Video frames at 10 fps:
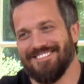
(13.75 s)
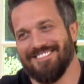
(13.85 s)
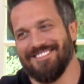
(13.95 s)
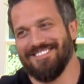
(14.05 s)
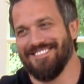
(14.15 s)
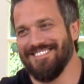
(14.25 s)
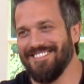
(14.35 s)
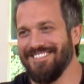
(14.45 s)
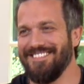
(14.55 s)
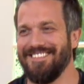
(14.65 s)

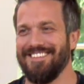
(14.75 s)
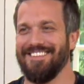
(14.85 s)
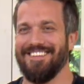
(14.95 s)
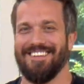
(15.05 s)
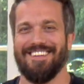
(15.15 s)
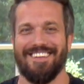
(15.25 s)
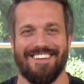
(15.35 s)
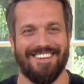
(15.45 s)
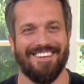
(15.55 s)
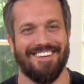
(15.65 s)

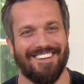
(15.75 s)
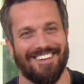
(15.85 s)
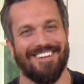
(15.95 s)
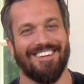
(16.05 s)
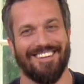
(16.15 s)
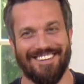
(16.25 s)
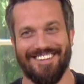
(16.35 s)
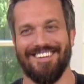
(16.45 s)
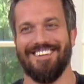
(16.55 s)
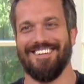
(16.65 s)

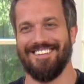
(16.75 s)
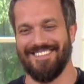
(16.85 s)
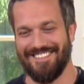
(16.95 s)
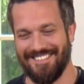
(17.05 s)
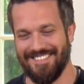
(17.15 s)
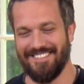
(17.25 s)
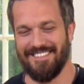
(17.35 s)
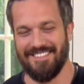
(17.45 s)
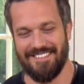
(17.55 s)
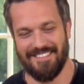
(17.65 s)

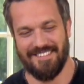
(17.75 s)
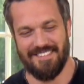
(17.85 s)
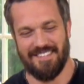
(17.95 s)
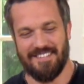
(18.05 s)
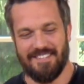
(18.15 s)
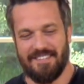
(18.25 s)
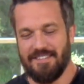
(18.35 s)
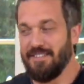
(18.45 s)
The person shown says nothing.